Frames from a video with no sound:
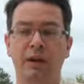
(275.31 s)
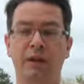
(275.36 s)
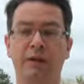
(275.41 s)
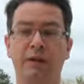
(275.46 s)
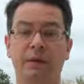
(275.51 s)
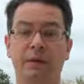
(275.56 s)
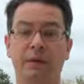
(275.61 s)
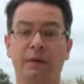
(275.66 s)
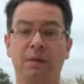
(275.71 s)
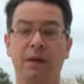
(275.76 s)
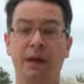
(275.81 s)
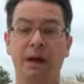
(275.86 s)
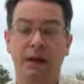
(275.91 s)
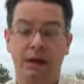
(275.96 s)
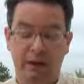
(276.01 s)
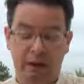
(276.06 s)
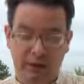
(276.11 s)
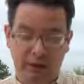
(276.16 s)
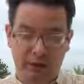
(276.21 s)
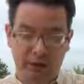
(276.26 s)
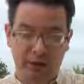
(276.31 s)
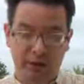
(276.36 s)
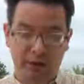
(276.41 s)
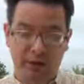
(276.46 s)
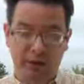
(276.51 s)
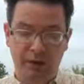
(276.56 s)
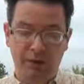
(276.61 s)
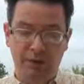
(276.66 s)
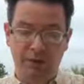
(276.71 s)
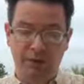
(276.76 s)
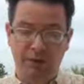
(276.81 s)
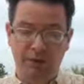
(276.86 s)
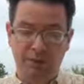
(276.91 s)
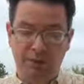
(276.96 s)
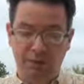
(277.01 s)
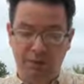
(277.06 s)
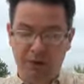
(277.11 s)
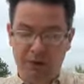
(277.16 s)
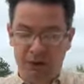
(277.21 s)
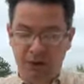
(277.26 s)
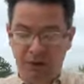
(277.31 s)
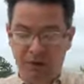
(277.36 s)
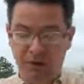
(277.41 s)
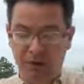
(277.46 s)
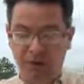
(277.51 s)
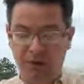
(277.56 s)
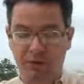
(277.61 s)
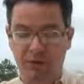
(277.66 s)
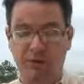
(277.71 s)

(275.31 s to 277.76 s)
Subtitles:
It's from the belly of the tuna. This is pretty much